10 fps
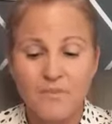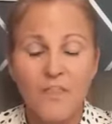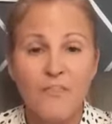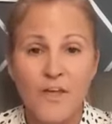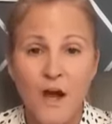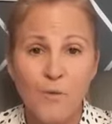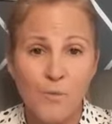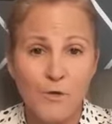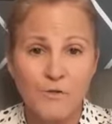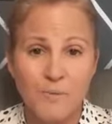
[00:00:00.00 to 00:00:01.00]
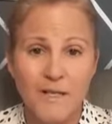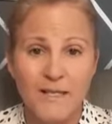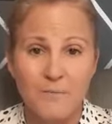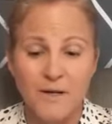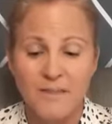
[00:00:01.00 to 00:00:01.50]
they are worth
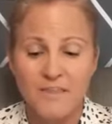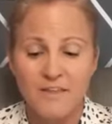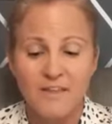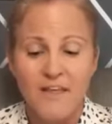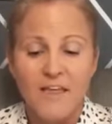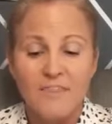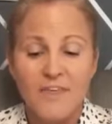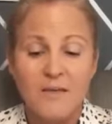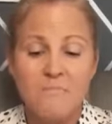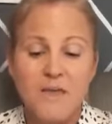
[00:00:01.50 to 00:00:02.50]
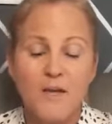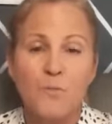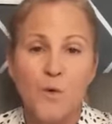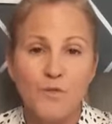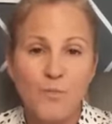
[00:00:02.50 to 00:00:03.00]
playing with, they can make
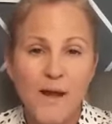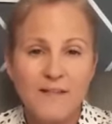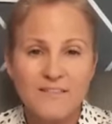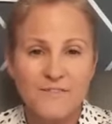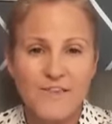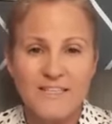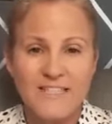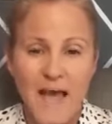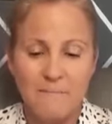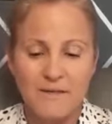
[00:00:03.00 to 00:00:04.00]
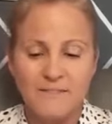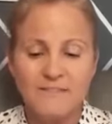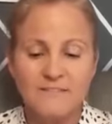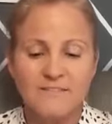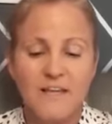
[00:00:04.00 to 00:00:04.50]
worthwhile things happen,
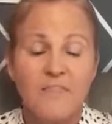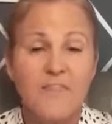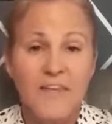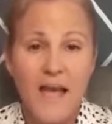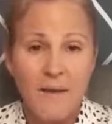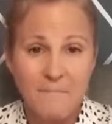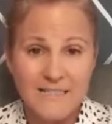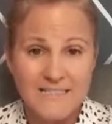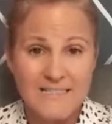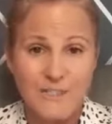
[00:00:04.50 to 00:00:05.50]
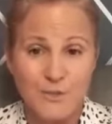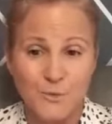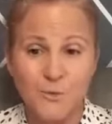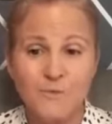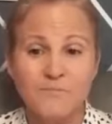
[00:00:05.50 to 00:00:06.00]
they can be listened
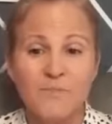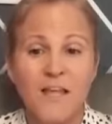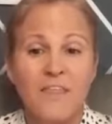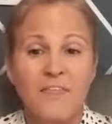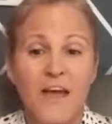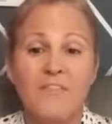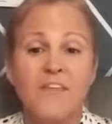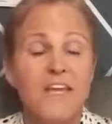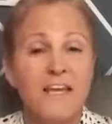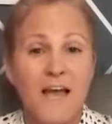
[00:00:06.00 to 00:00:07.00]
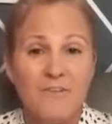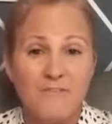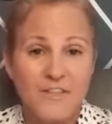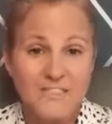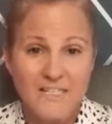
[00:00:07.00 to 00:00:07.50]
to, and they can have
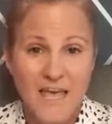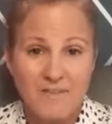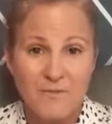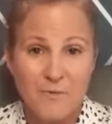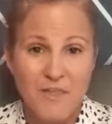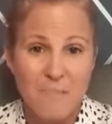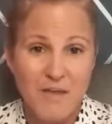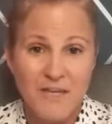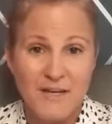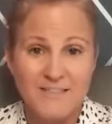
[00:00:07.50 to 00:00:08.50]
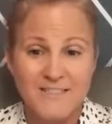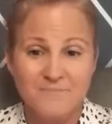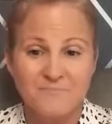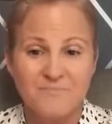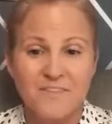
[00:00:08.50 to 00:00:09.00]
fun together with their parents.
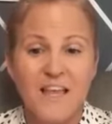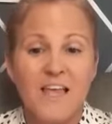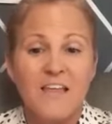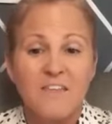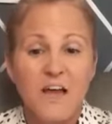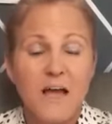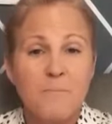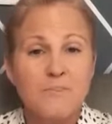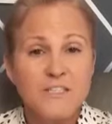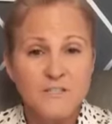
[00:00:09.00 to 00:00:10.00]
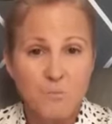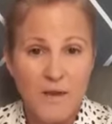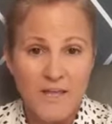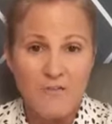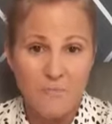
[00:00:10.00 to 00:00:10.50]
This
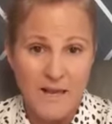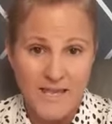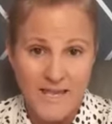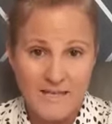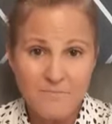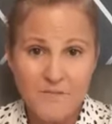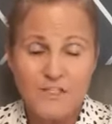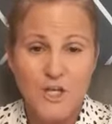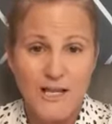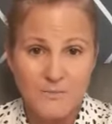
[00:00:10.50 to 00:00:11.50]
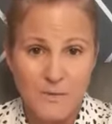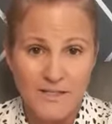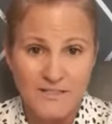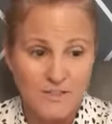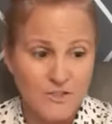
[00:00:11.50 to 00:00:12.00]
way of playing, a
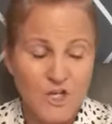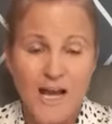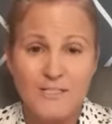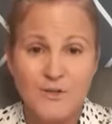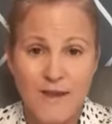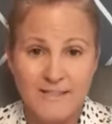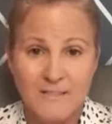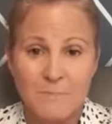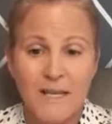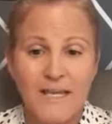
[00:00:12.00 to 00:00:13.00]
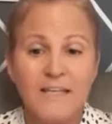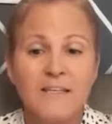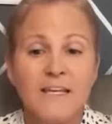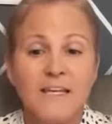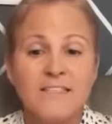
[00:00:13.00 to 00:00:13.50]
child-directed play,
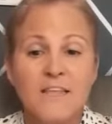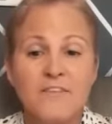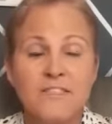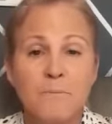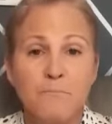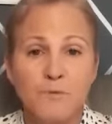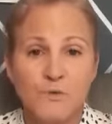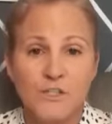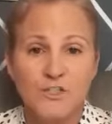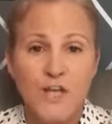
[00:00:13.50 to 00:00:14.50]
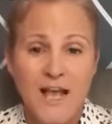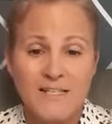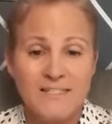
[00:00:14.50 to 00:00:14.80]
is that this can boost a child's